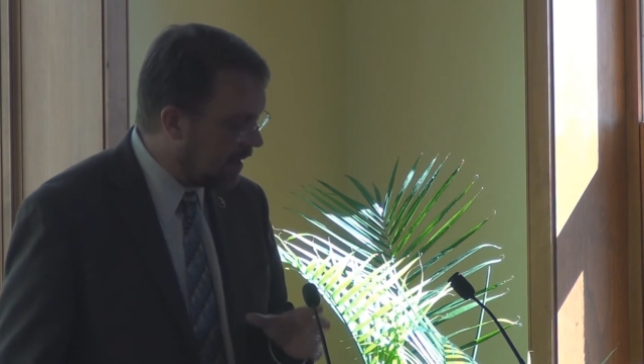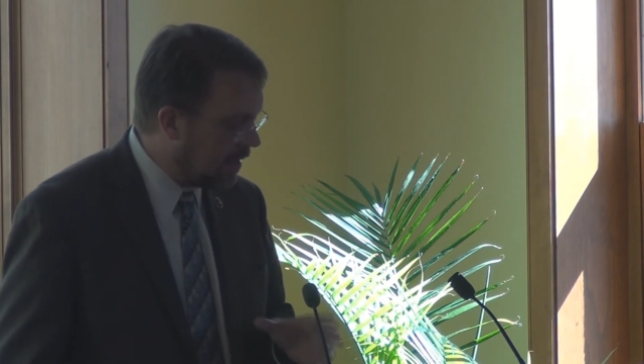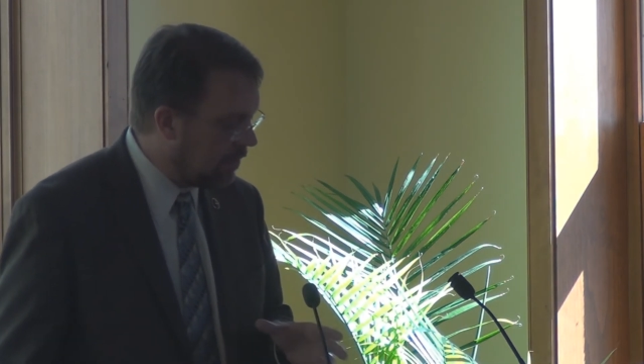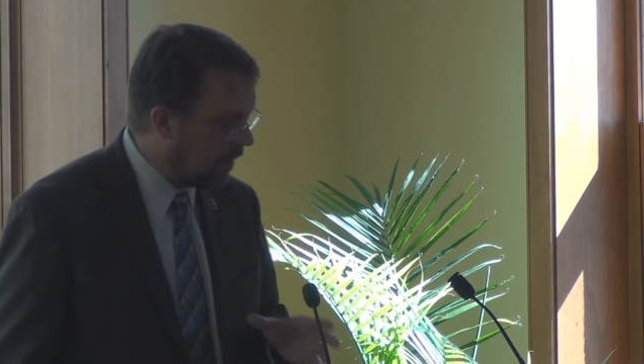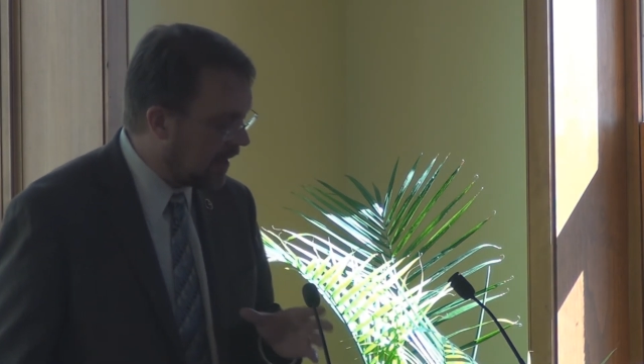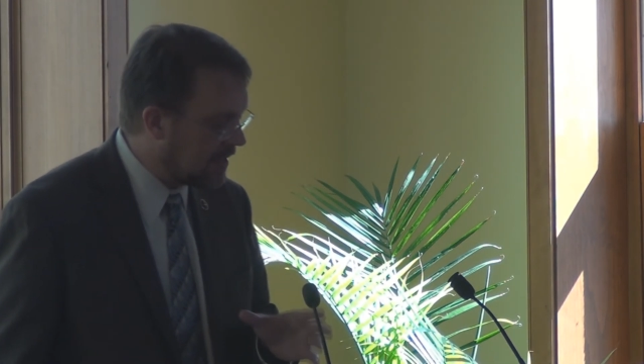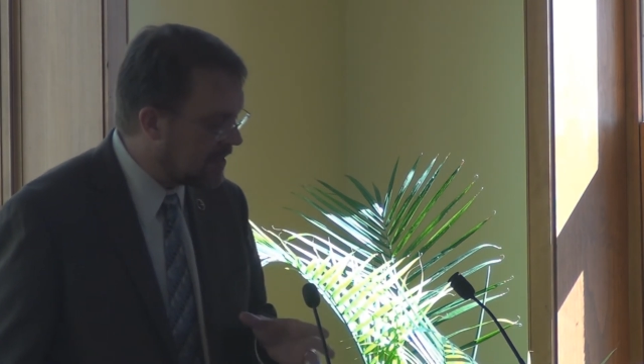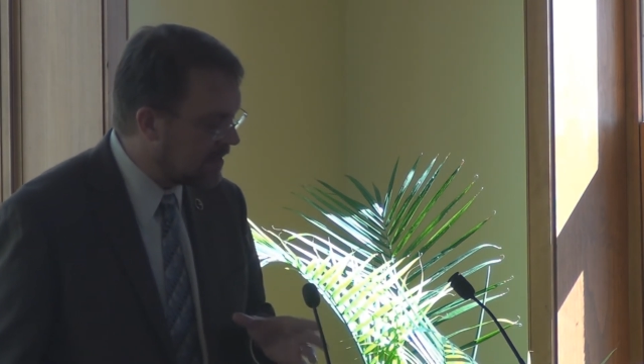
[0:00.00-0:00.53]
he
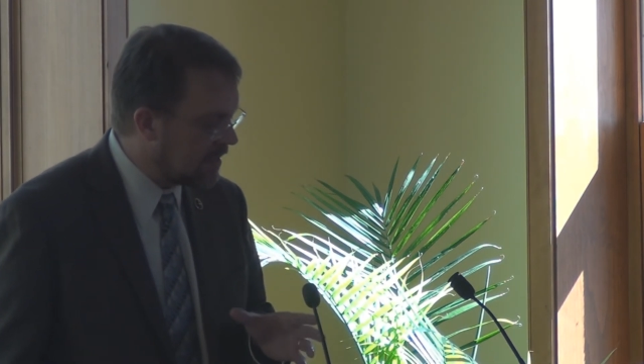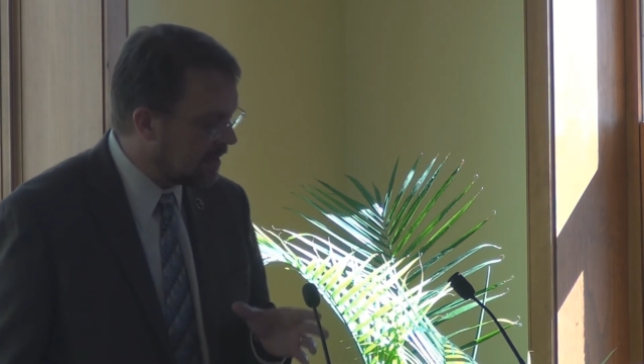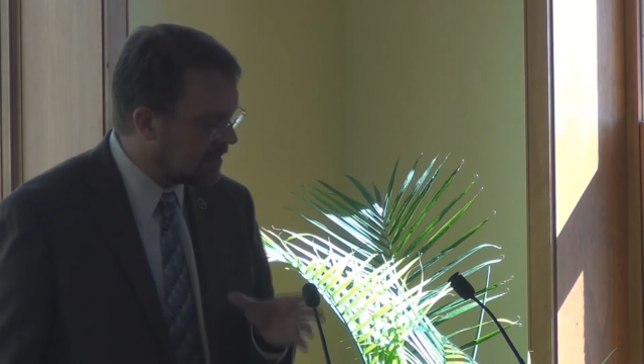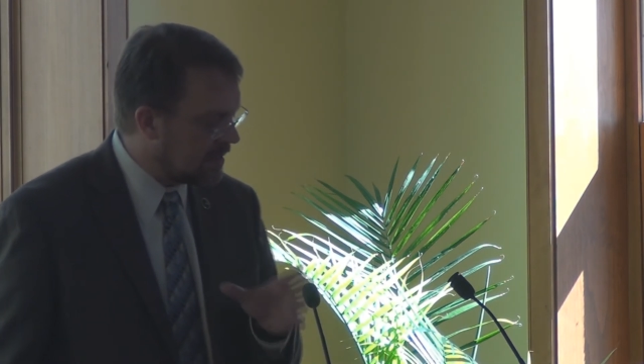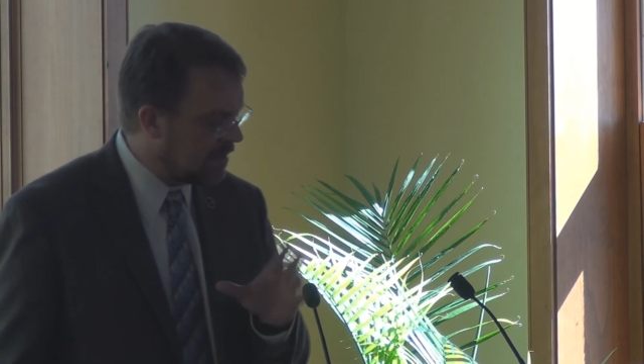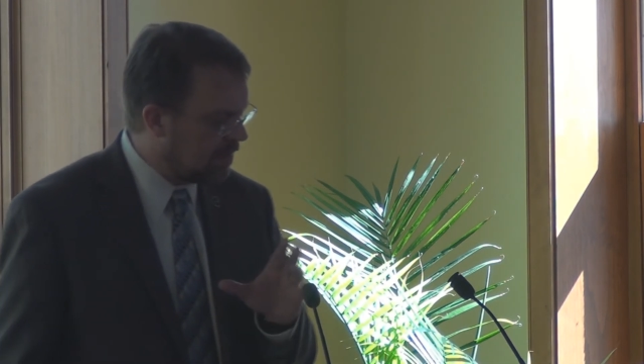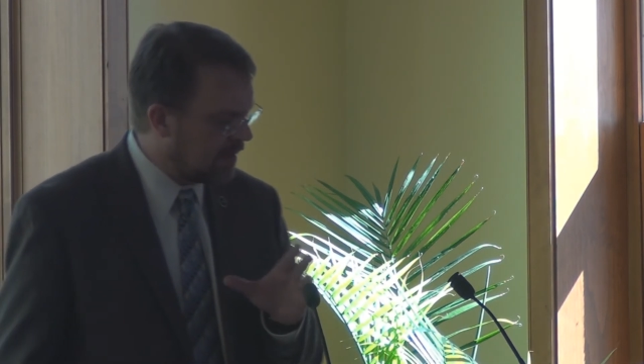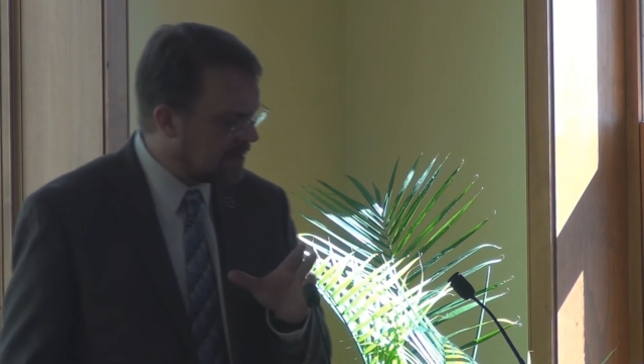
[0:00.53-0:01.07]
writes
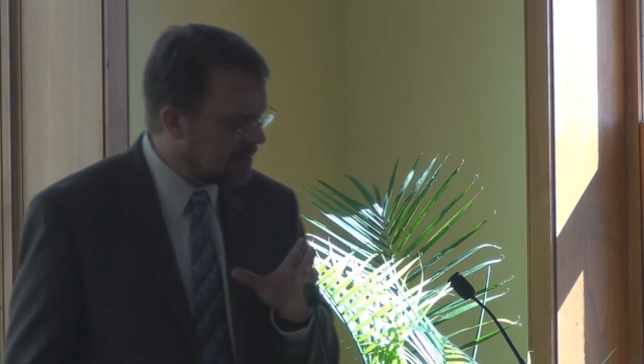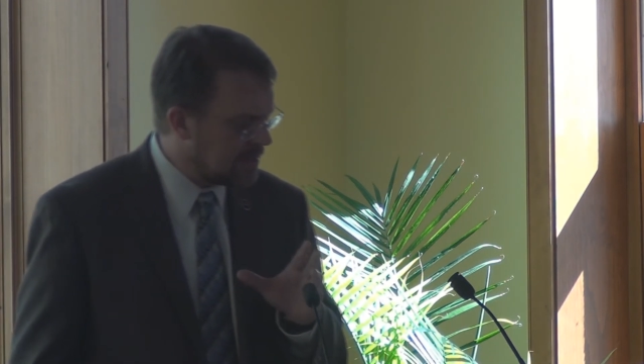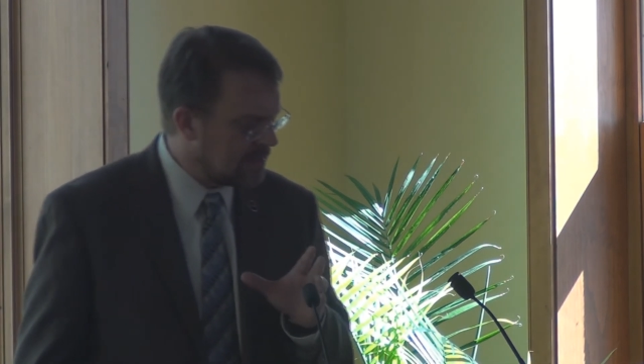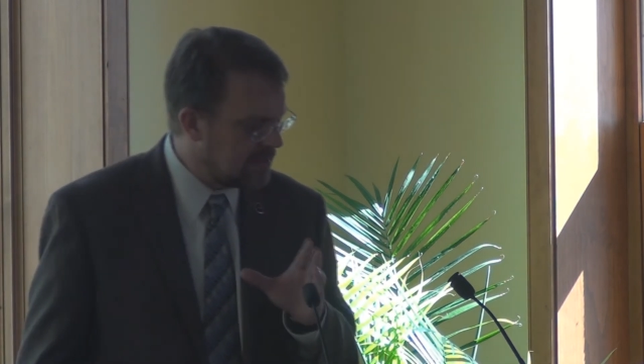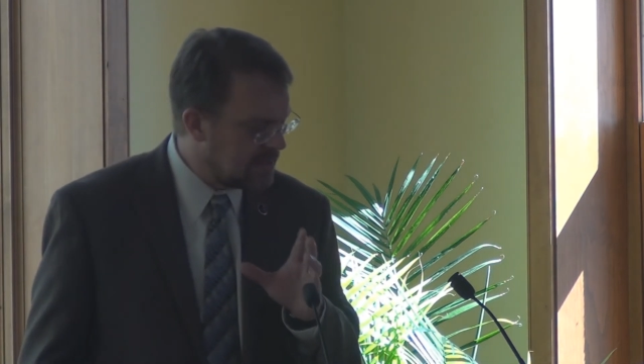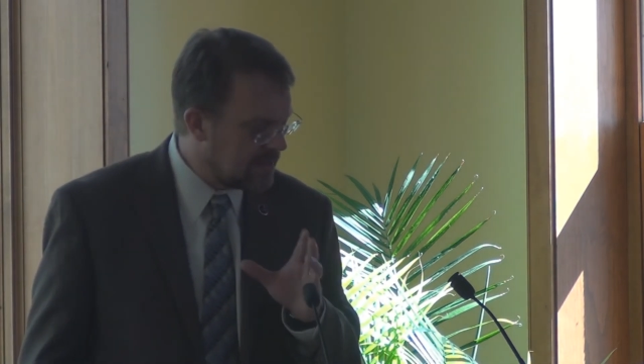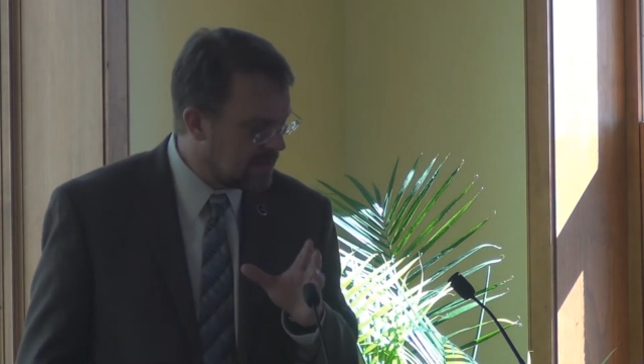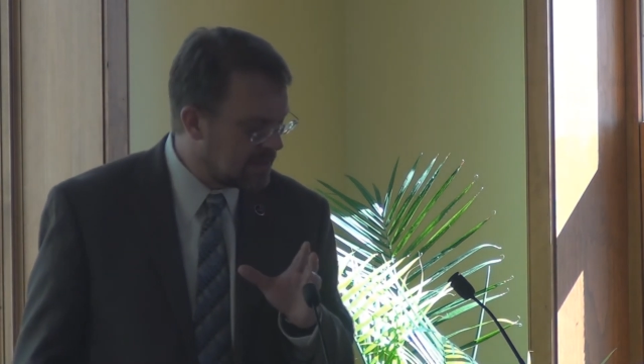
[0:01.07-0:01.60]
this, he
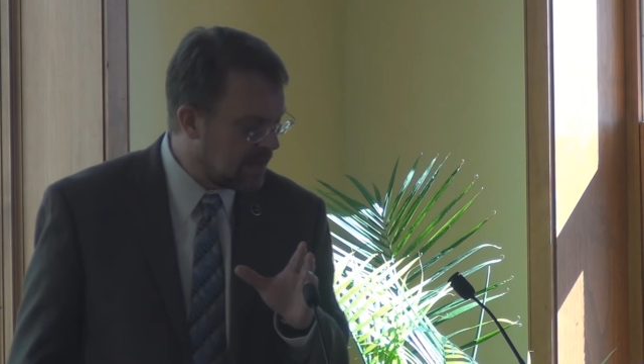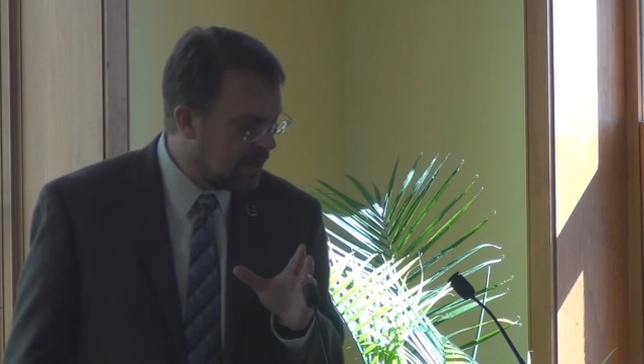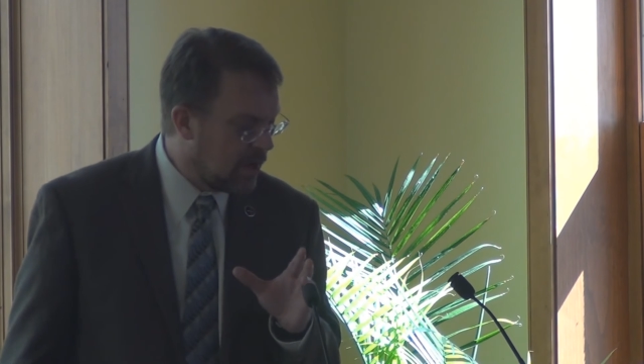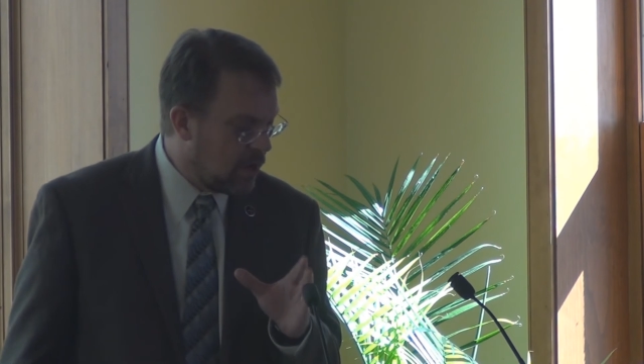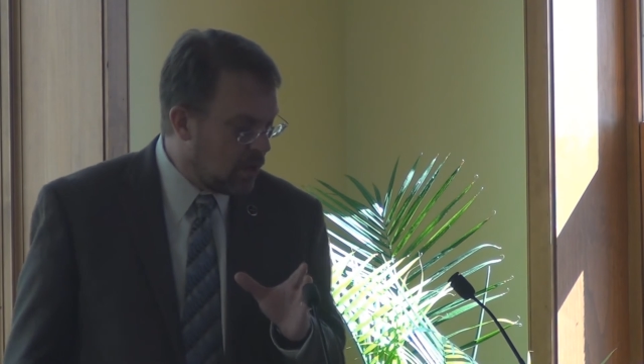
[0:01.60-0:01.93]
says,